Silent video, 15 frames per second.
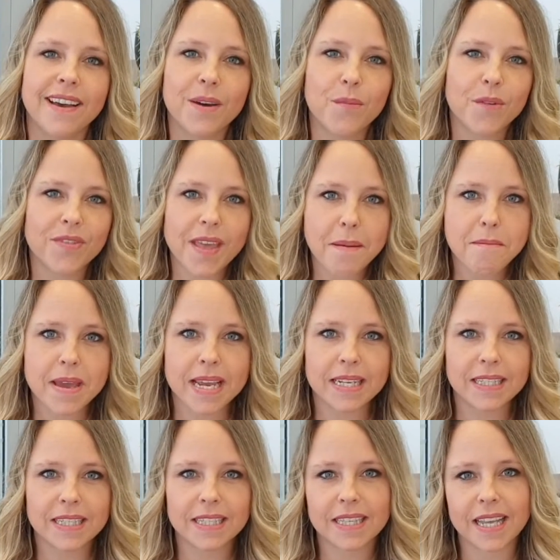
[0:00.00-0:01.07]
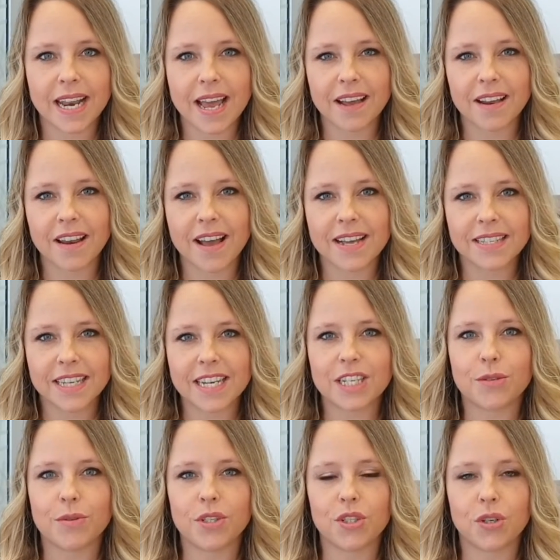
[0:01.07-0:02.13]
And what that means is that our clients
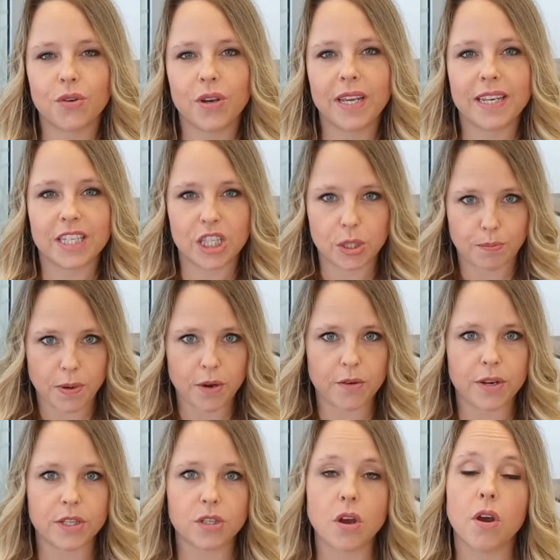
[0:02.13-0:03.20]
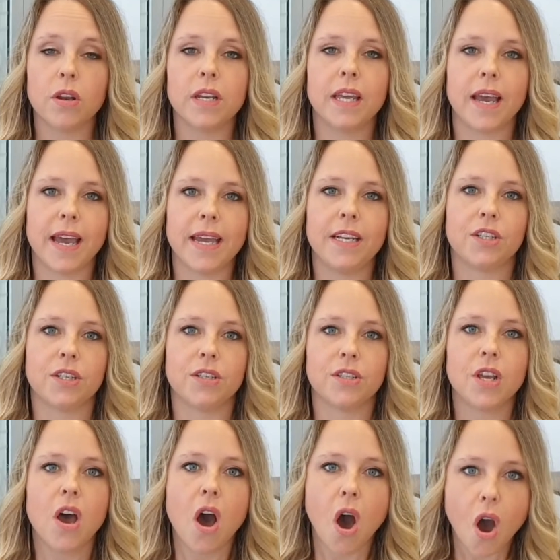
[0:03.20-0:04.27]
get to enjoy experience-only
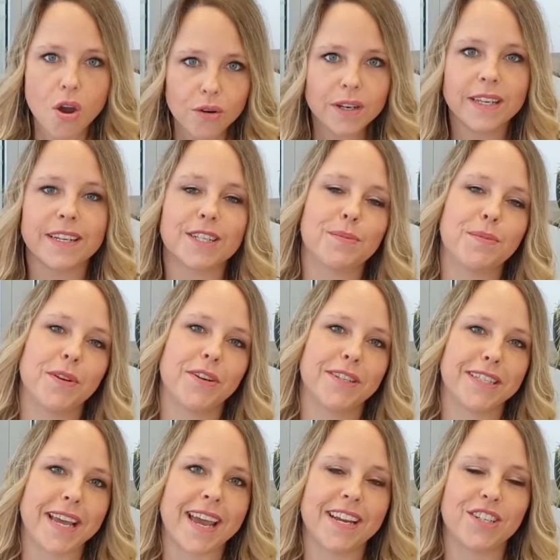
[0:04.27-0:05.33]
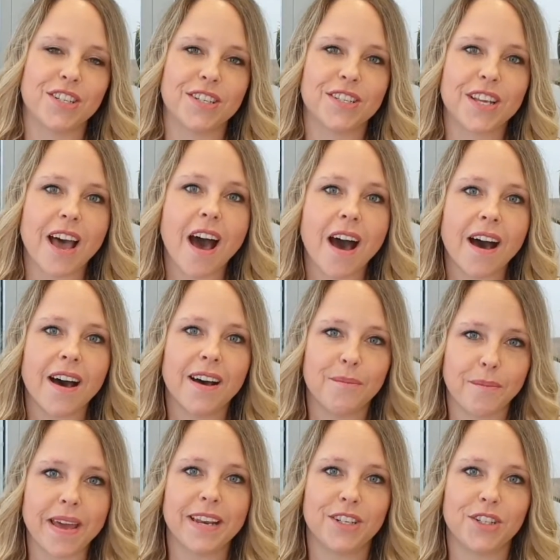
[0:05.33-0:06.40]
agents. Only experienced agents are
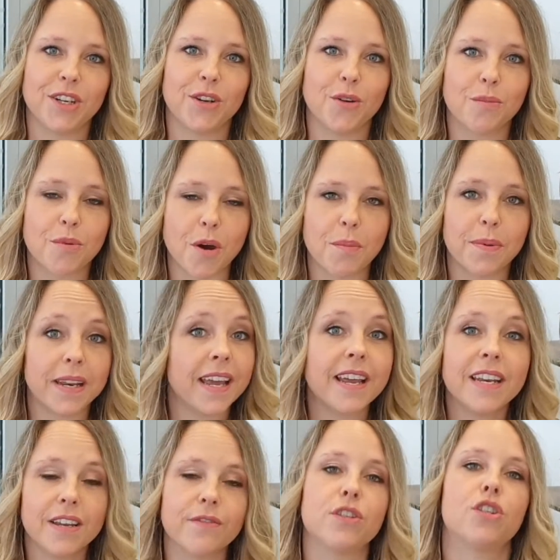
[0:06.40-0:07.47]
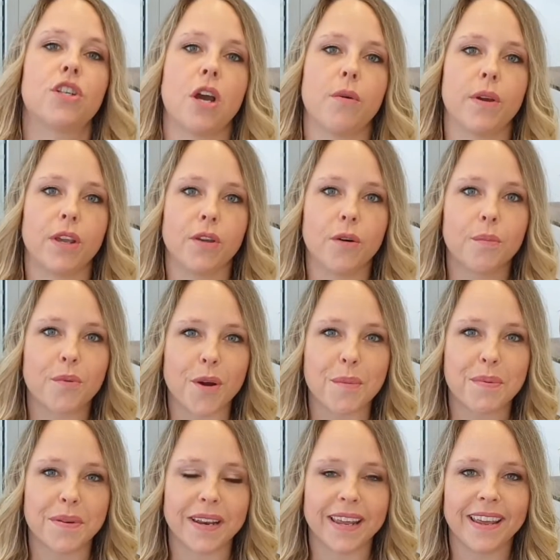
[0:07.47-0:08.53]
managing your property and even showing your
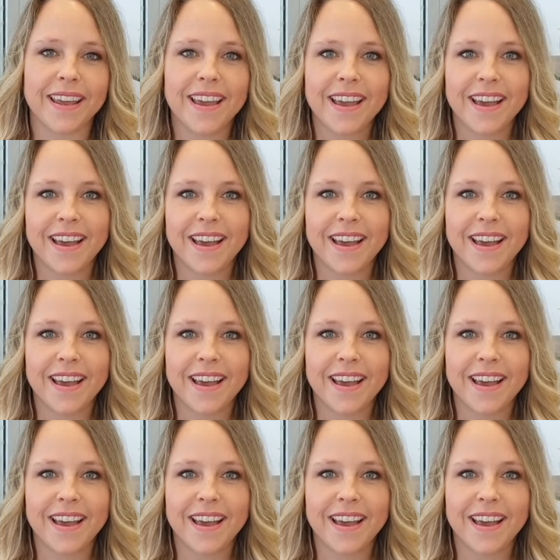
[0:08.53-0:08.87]
property.